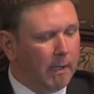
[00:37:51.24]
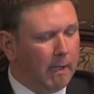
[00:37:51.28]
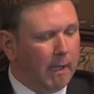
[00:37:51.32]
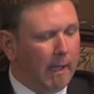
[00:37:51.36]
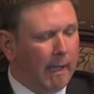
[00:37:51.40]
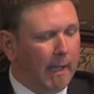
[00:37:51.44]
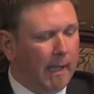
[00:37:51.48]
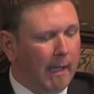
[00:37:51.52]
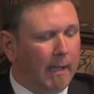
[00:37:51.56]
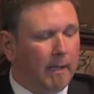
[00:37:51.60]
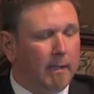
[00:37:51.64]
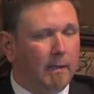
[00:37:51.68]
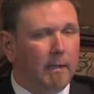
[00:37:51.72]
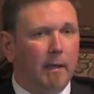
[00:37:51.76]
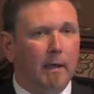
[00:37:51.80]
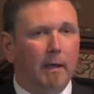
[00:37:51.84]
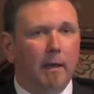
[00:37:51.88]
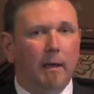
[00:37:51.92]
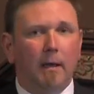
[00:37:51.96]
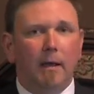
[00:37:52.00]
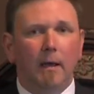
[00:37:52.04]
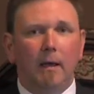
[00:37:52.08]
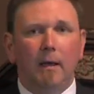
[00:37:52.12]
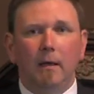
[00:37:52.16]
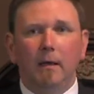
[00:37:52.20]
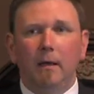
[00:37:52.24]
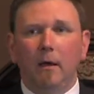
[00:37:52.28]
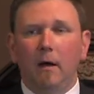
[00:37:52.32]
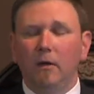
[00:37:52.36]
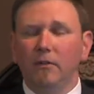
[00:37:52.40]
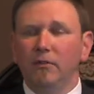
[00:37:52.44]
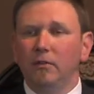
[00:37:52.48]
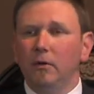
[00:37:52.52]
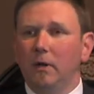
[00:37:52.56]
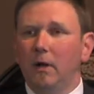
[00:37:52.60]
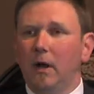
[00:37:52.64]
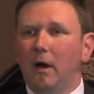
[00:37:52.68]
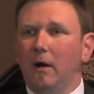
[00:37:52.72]
And
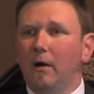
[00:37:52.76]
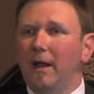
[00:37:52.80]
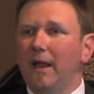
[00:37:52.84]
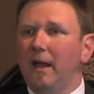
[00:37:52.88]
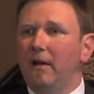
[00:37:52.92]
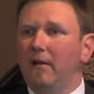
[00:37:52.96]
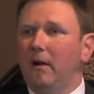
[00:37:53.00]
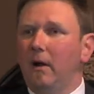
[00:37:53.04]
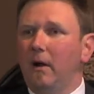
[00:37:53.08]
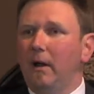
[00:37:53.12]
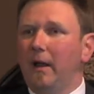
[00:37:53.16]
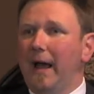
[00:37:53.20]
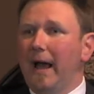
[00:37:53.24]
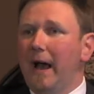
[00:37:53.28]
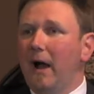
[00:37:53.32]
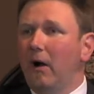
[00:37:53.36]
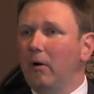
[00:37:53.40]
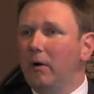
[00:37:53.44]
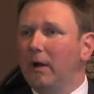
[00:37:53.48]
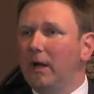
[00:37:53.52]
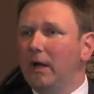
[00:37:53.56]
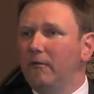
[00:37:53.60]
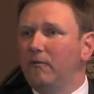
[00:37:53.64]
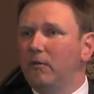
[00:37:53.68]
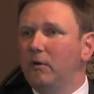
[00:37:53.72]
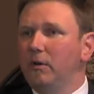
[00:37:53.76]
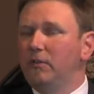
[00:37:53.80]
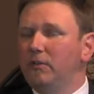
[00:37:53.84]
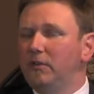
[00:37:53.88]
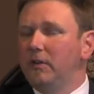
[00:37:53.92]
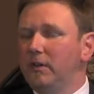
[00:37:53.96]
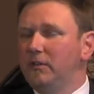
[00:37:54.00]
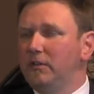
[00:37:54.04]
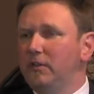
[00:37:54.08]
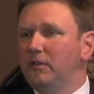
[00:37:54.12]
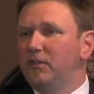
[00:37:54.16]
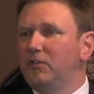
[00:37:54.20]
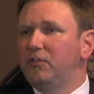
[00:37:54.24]
also in our efforts
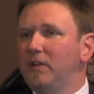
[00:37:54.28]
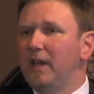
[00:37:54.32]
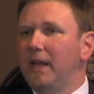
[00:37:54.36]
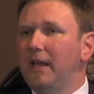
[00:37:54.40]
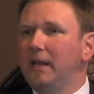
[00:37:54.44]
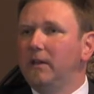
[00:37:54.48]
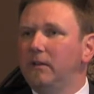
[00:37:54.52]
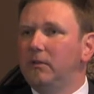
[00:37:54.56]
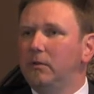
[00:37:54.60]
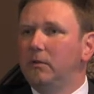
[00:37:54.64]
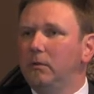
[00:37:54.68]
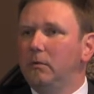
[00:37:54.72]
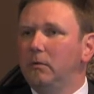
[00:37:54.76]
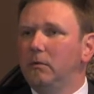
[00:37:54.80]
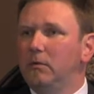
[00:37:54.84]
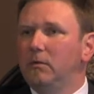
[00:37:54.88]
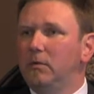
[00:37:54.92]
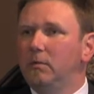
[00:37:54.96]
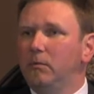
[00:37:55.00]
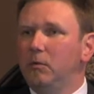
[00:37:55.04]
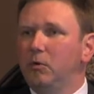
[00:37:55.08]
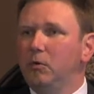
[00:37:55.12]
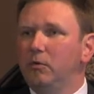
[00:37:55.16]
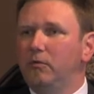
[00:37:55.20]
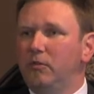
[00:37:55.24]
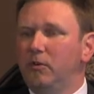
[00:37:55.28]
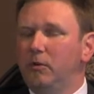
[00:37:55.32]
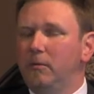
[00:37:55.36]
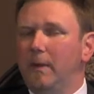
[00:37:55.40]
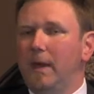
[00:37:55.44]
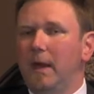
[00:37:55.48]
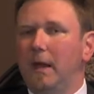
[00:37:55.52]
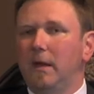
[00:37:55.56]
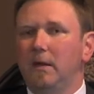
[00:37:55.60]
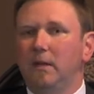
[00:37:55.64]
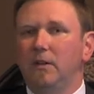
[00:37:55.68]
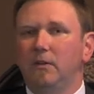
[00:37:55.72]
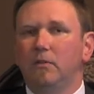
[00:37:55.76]
as a state to move
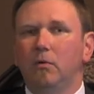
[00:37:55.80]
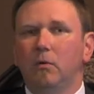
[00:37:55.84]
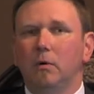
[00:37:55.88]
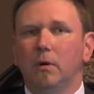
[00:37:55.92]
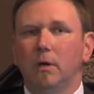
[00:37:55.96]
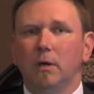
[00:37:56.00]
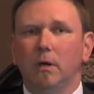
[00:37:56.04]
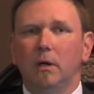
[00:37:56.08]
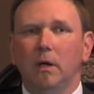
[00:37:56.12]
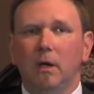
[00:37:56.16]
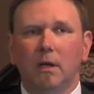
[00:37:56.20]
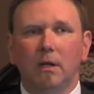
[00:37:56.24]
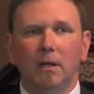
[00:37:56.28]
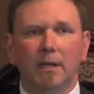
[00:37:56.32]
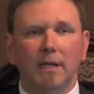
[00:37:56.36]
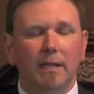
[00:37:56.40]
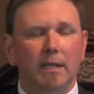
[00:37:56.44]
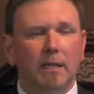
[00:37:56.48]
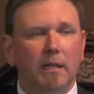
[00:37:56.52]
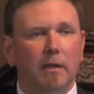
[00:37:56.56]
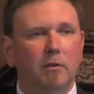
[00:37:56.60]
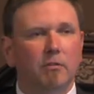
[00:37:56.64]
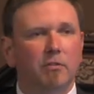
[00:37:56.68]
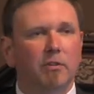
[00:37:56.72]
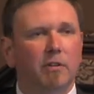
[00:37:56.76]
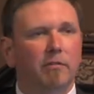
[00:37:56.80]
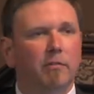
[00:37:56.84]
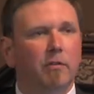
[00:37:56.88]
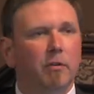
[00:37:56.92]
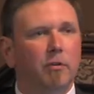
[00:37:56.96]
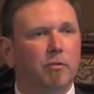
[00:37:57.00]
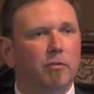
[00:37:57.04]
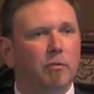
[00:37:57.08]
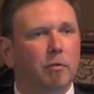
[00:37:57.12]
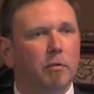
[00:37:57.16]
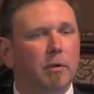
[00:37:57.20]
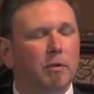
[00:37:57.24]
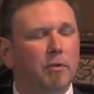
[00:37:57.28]
humanity toward a clean energy
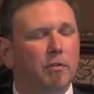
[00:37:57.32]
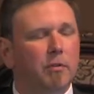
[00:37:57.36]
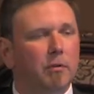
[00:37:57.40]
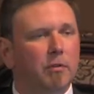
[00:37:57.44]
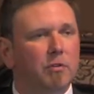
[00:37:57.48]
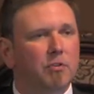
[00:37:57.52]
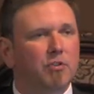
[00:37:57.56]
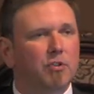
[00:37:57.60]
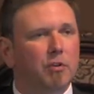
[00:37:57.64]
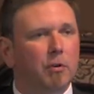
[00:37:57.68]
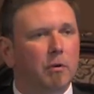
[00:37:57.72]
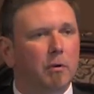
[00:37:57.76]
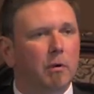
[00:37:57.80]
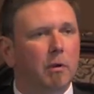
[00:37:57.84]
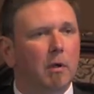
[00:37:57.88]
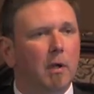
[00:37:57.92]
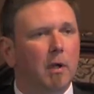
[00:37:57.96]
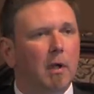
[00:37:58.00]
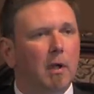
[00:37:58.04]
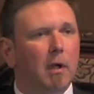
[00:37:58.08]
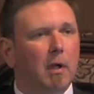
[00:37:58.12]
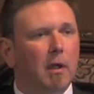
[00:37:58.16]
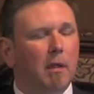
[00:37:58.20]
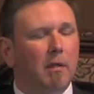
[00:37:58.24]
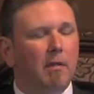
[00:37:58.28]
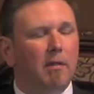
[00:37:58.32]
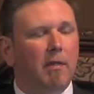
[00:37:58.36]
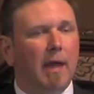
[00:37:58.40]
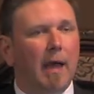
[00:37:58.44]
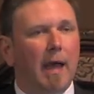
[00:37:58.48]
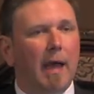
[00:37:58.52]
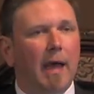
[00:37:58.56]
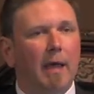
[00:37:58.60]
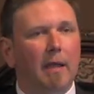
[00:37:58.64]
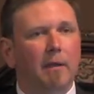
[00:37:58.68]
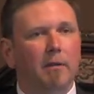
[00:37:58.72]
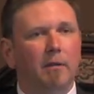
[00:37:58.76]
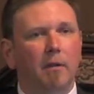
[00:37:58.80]
future and to ensure
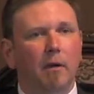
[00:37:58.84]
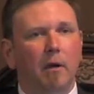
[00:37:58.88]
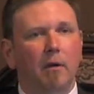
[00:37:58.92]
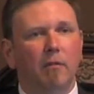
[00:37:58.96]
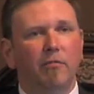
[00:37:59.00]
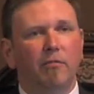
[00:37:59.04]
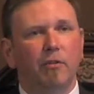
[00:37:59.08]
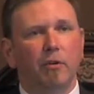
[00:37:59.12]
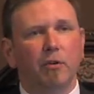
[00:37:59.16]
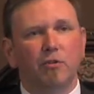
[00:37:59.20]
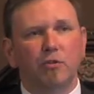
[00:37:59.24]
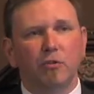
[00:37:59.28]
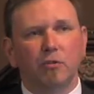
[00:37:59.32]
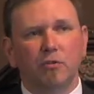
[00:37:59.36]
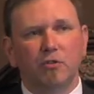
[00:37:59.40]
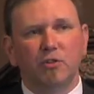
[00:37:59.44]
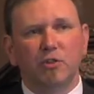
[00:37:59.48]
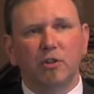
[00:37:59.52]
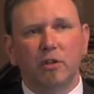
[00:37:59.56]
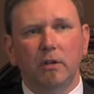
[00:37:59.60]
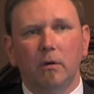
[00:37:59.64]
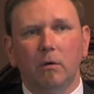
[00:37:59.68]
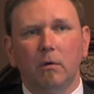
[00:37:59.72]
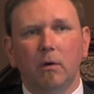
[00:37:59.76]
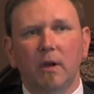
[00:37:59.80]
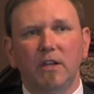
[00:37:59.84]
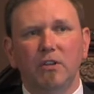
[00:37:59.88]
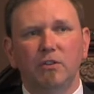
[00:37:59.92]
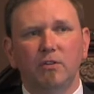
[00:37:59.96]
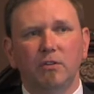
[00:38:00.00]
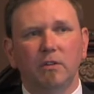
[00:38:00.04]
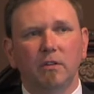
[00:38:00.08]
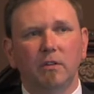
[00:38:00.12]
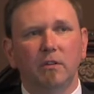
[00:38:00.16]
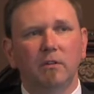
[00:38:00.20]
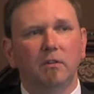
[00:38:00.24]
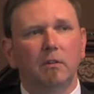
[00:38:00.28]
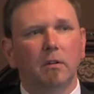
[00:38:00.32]
that future
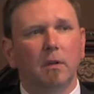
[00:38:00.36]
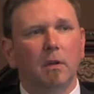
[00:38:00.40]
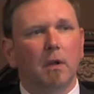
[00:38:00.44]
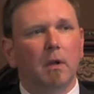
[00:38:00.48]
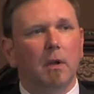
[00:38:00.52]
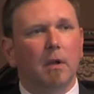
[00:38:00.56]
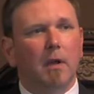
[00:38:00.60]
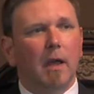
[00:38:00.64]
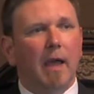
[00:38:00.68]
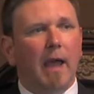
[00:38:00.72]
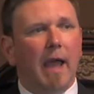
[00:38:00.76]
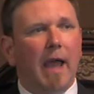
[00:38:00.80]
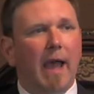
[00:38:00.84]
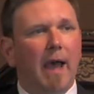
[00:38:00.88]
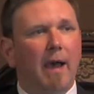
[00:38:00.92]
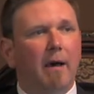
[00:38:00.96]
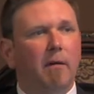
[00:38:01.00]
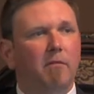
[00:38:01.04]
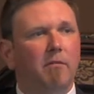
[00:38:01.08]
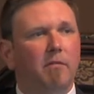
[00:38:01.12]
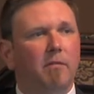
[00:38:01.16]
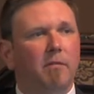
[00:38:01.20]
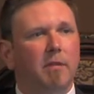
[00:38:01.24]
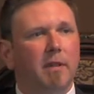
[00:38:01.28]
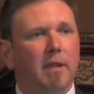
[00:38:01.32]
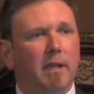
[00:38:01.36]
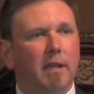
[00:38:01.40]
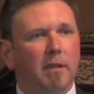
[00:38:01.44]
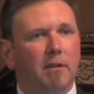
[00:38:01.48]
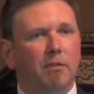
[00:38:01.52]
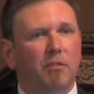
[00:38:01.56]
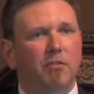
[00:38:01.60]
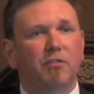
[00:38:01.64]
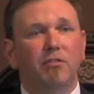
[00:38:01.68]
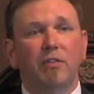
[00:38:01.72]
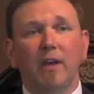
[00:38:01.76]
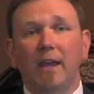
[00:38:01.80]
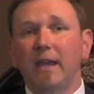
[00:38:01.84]
generations have the
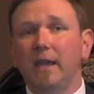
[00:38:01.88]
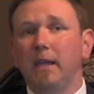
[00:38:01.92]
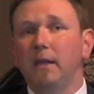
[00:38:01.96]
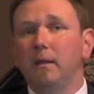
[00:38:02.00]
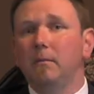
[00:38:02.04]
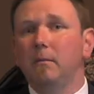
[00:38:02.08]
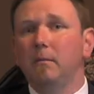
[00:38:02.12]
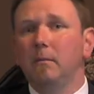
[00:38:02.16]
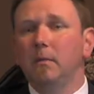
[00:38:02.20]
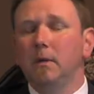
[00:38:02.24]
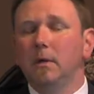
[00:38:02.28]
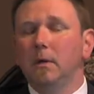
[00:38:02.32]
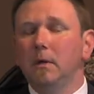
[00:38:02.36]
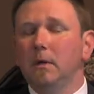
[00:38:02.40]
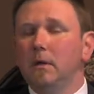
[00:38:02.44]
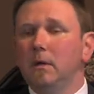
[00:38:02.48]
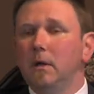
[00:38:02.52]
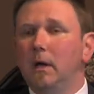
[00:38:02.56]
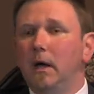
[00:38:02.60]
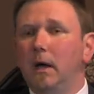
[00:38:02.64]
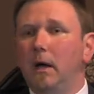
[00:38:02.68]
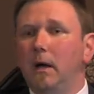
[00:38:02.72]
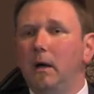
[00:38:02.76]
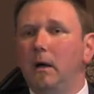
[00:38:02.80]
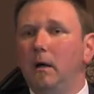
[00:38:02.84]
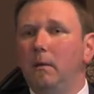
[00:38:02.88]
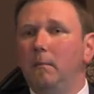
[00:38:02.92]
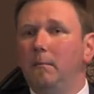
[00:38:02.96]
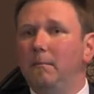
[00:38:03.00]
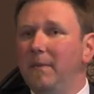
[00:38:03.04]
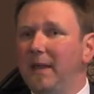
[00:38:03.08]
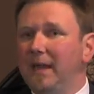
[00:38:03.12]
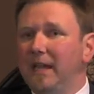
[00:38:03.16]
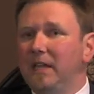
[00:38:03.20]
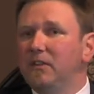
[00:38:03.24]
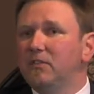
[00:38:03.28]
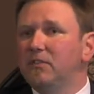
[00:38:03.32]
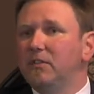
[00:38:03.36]
same
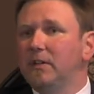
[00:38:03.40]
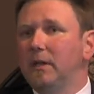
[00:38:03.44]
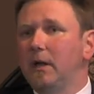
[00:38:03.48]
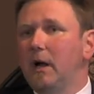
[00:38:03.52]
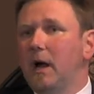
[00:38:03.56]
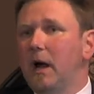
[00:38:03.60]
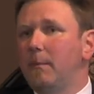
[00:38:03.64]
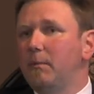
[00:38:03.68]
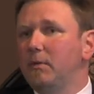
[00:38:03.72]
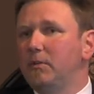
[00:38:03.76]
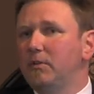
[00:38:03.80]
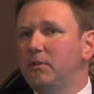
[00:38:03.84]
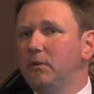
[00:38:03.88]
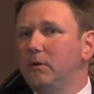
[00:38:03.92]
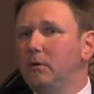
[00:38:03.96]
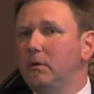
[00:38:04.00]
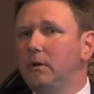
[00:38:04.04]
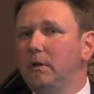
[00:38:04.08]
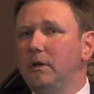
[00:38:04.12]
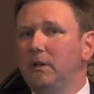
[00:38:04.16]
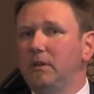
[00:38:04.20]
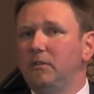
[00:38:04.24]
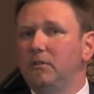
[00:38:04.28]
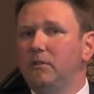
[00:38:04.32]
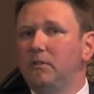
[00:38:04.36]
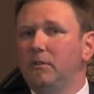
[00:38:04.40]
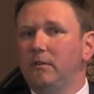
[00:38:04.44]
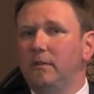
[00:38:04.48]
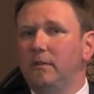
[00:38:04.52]
amazing opportunities